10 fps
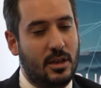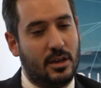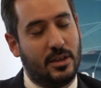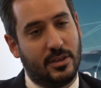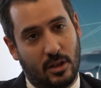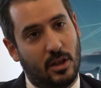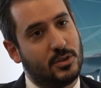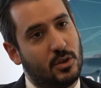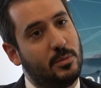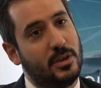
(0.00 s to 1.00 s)
And that'll
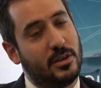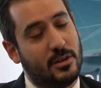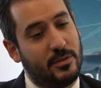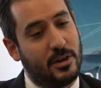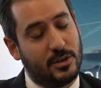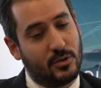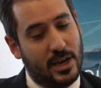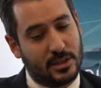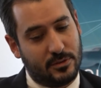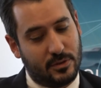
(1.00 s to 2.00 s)
also be very
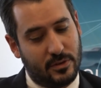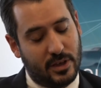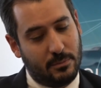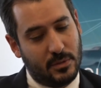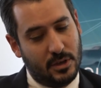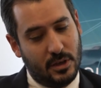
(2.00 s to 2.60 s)
attractive for them.